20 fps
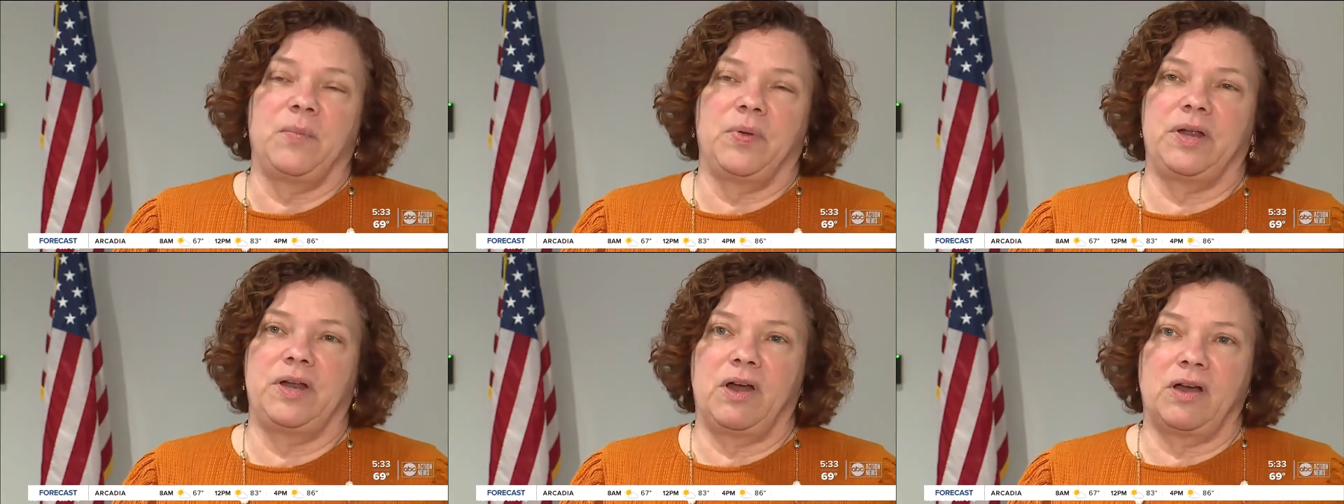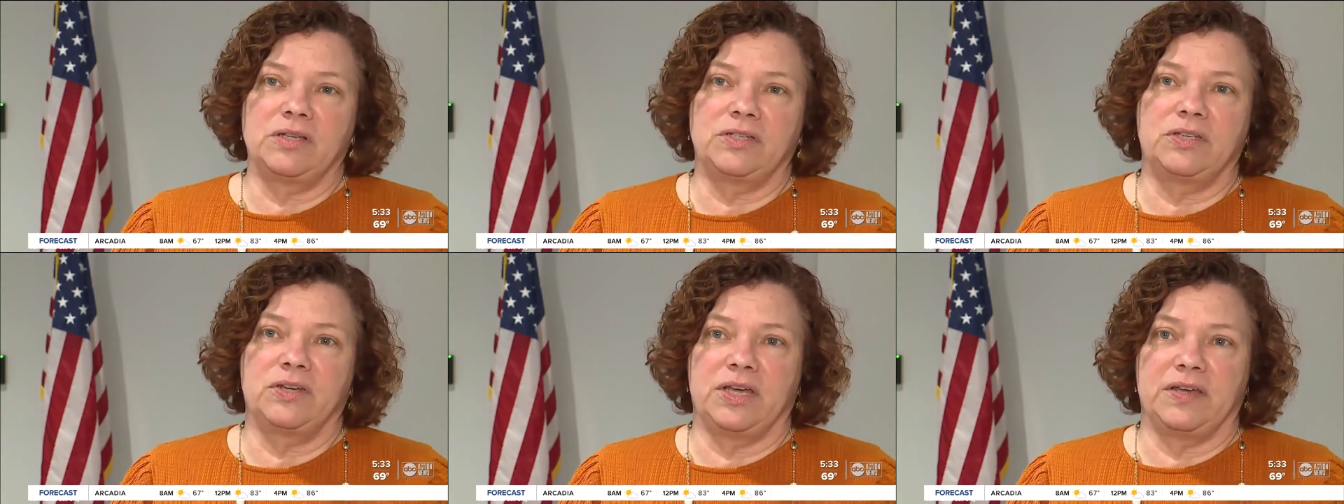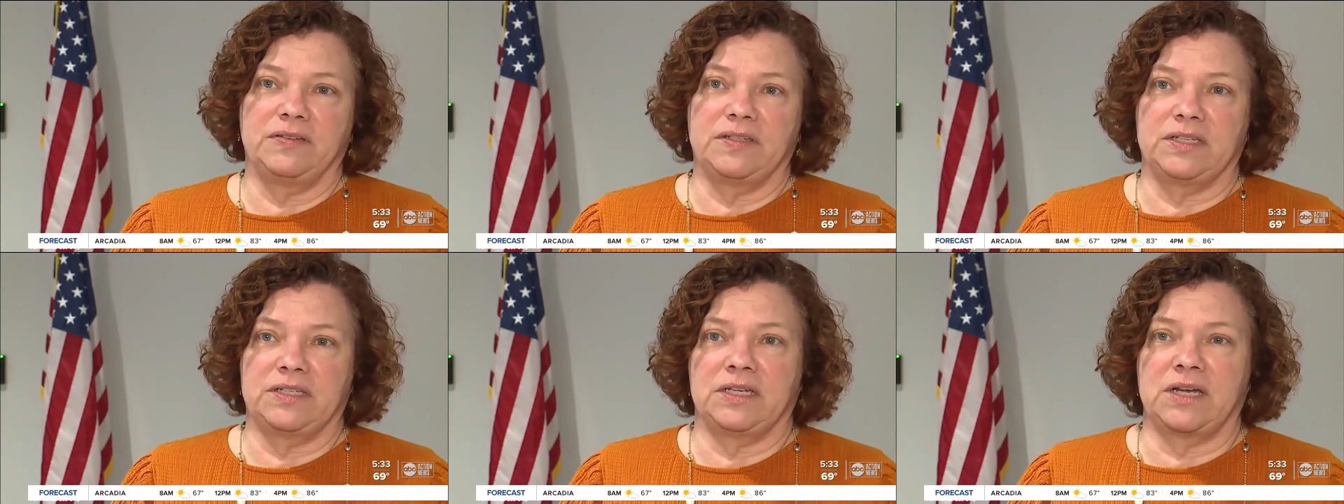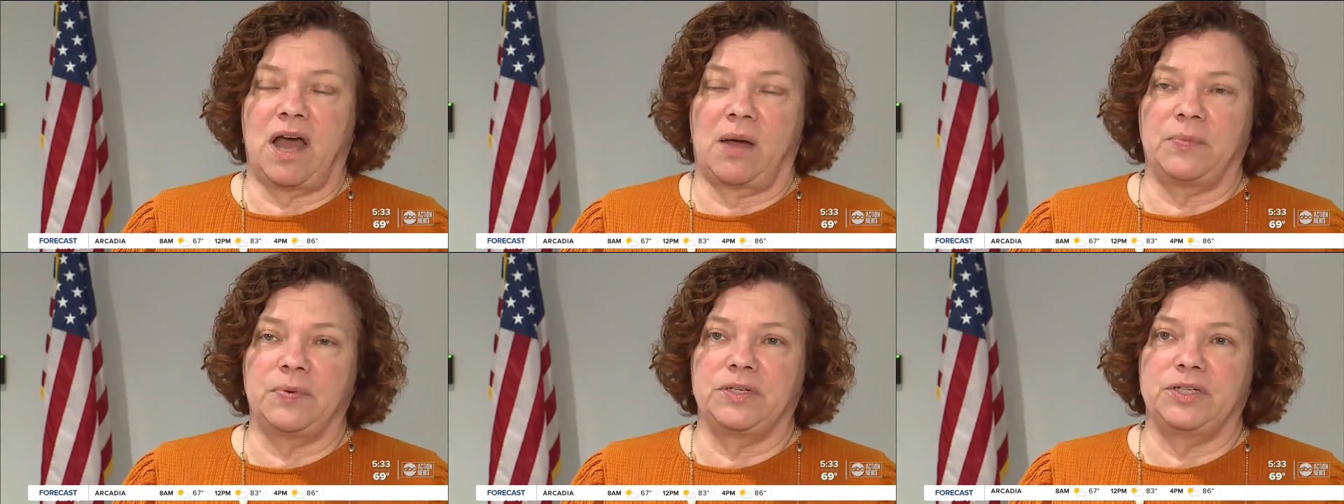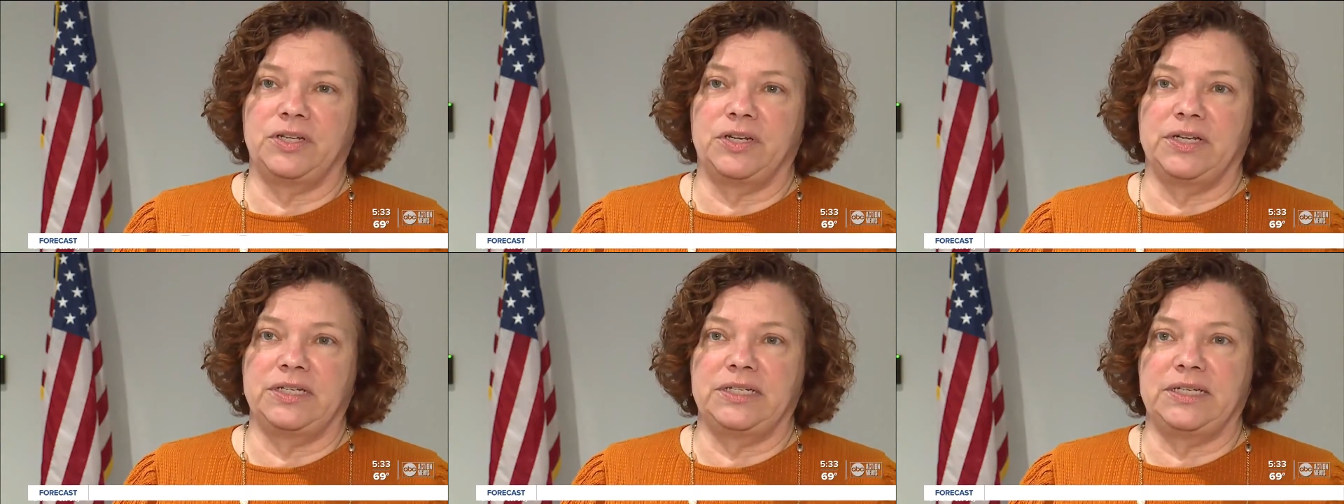but it also gives us an
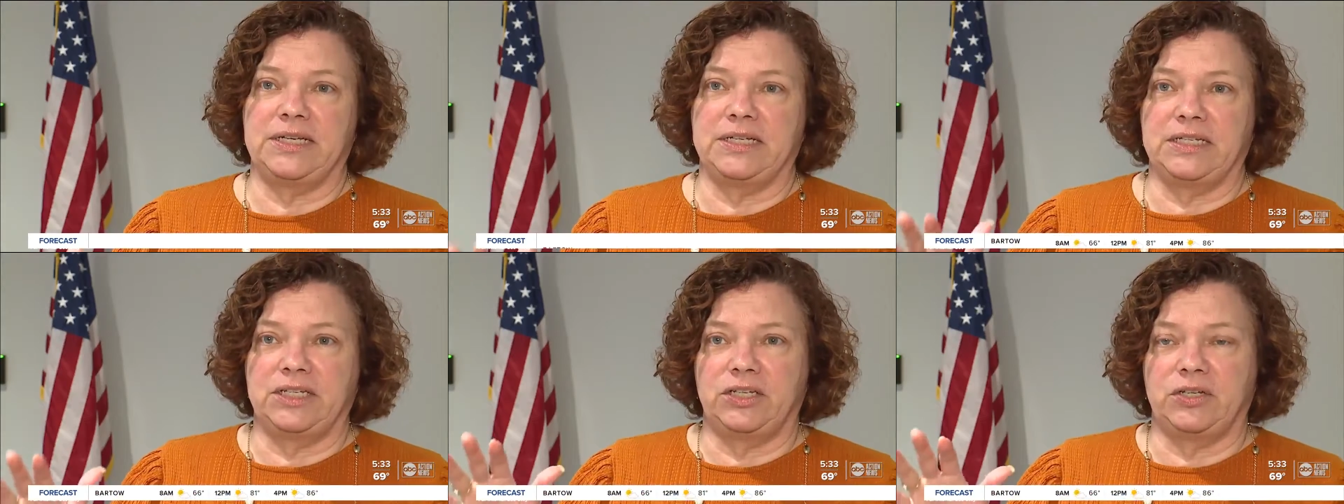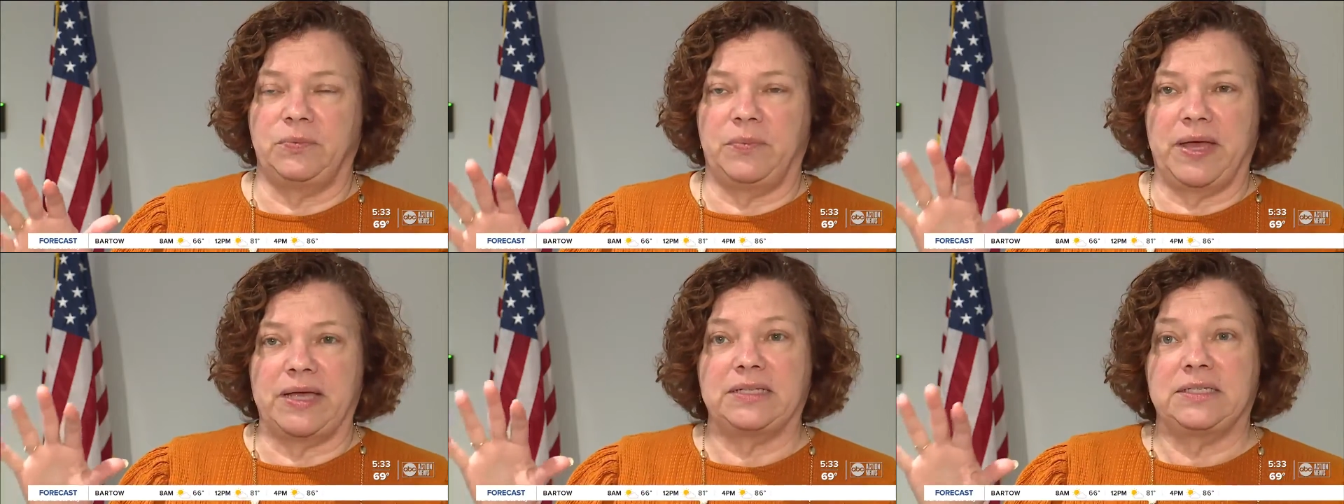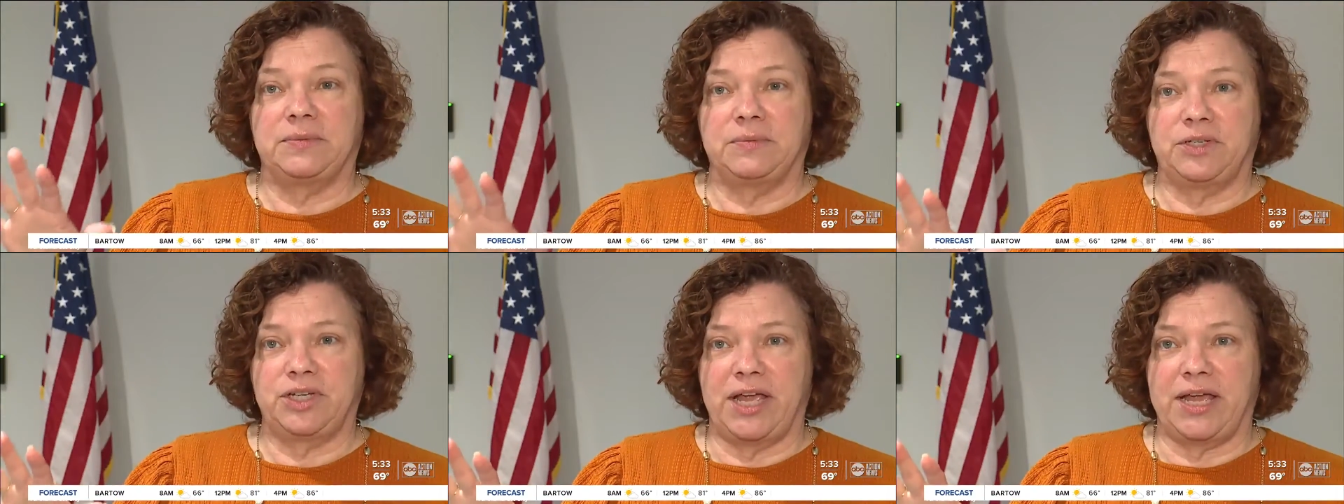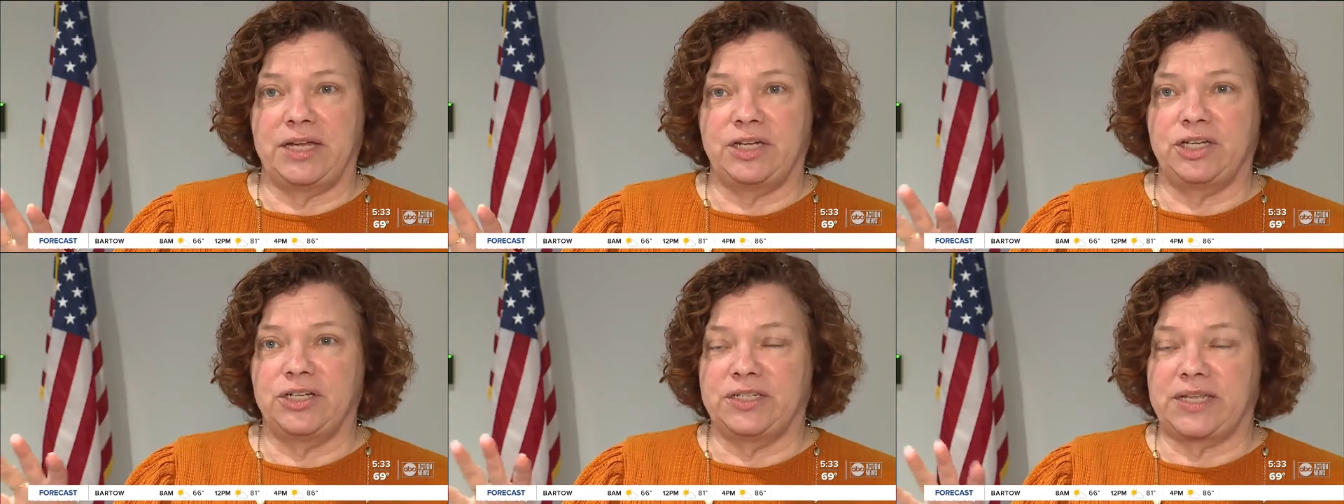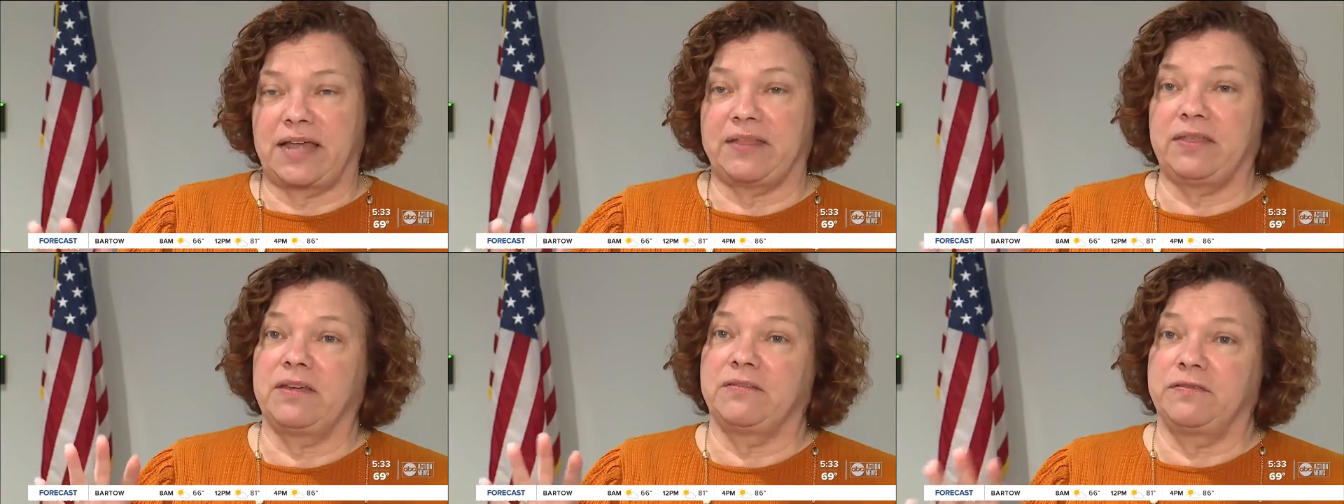opportunity to make some
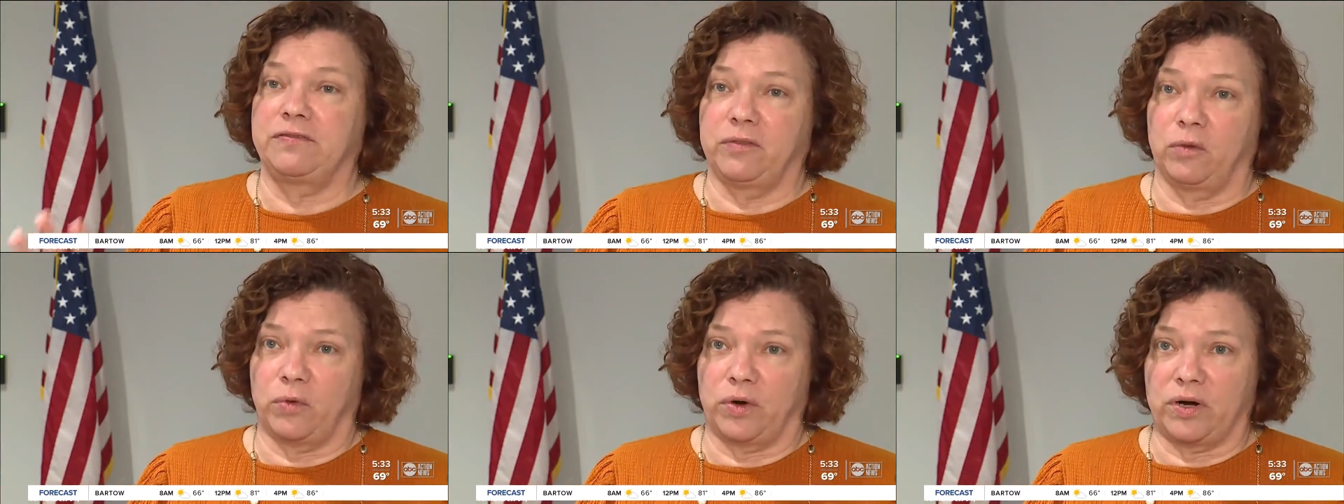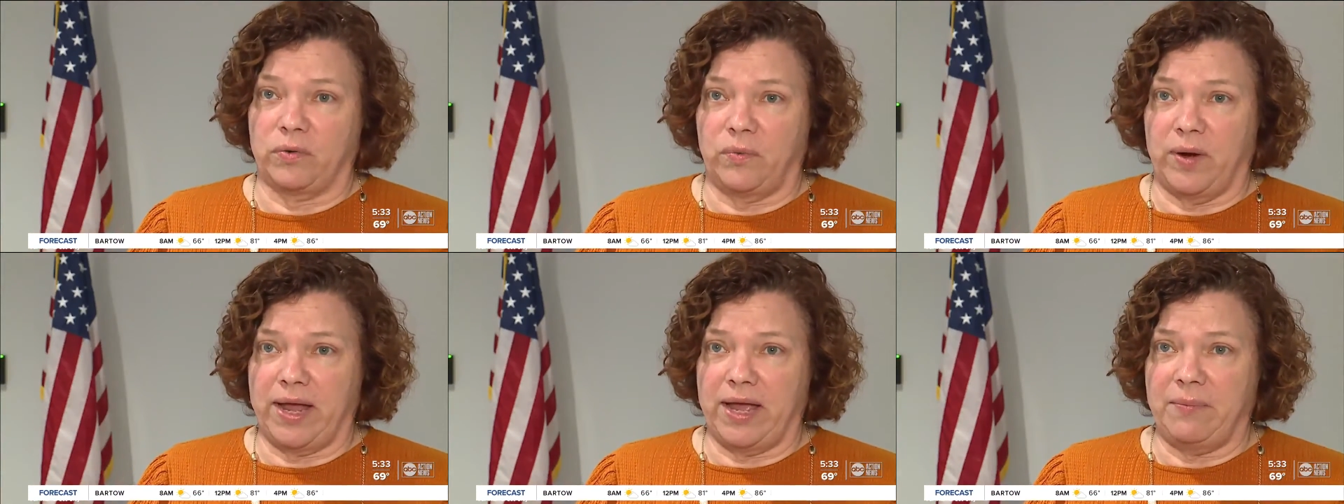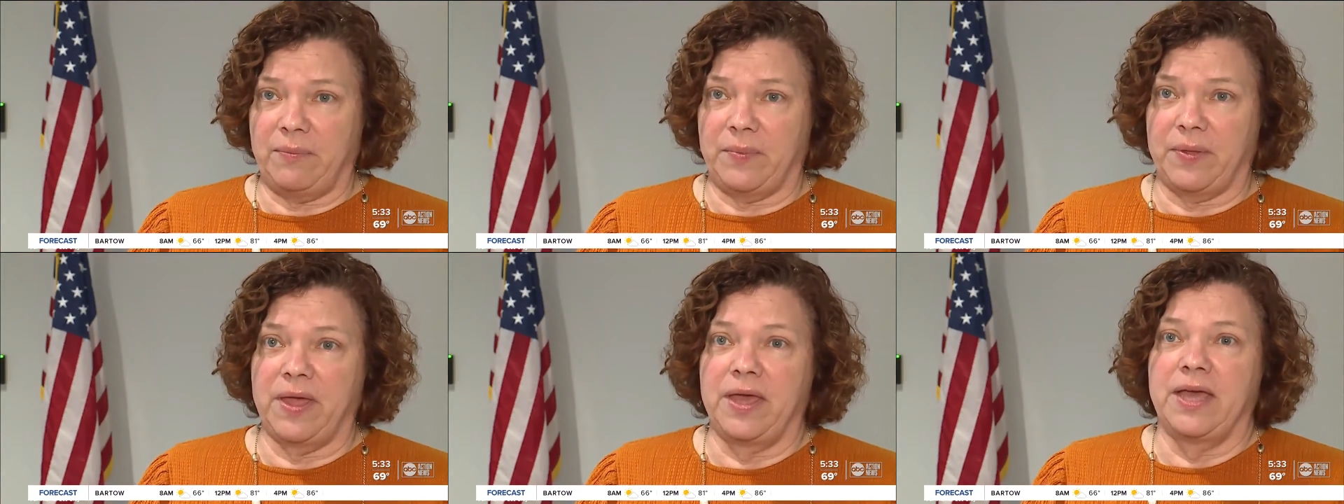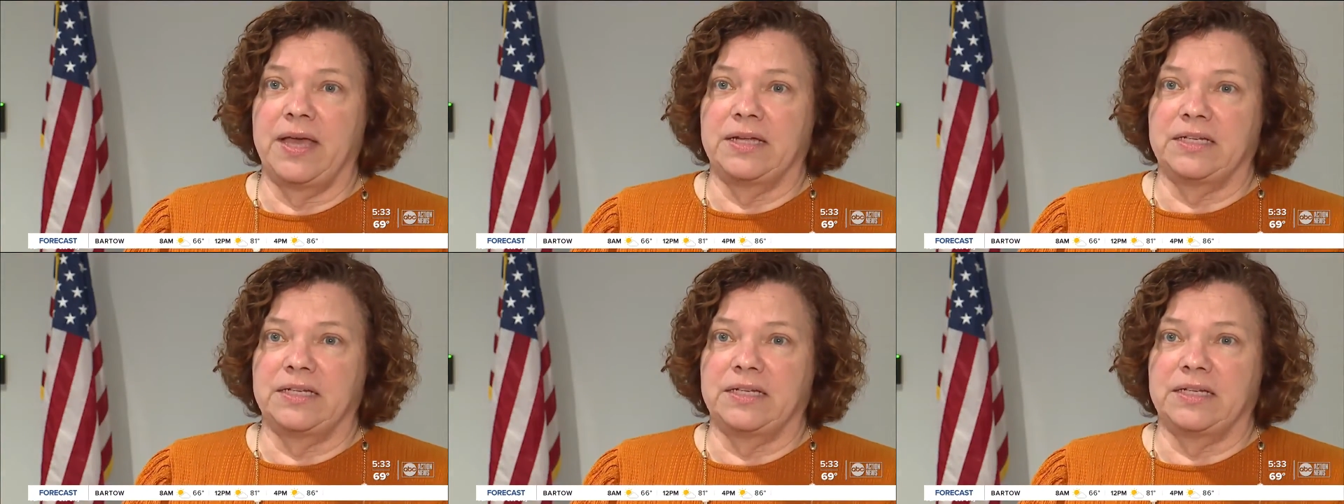changes at the Florida ramp